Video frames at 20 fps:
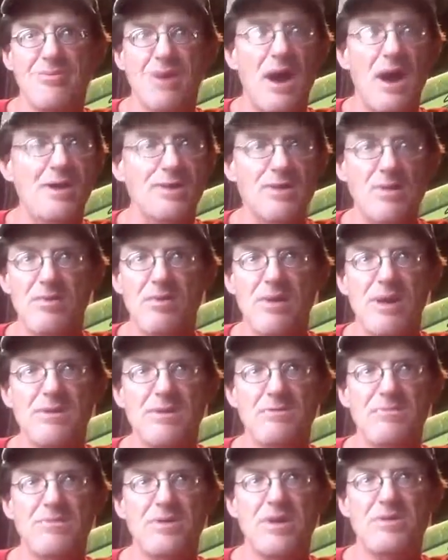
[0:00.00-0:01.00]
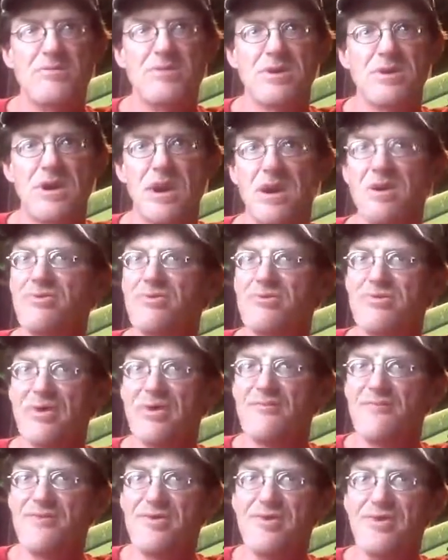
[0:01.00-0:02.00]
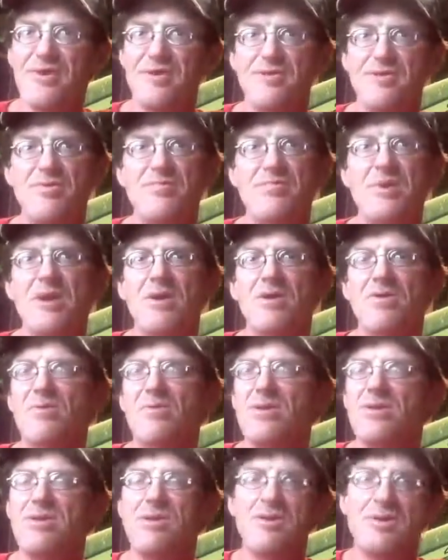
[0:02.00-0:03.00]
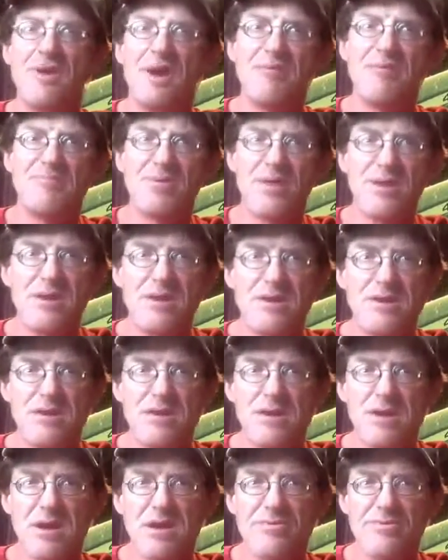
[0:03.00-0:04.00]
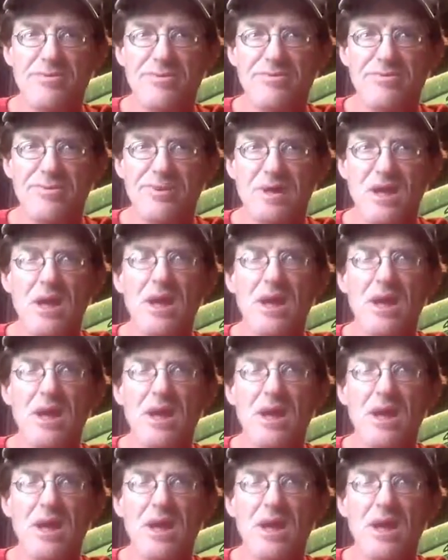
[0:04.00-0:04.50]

I don't like to plant them in cages. I feel they do better when they're not planted in cages.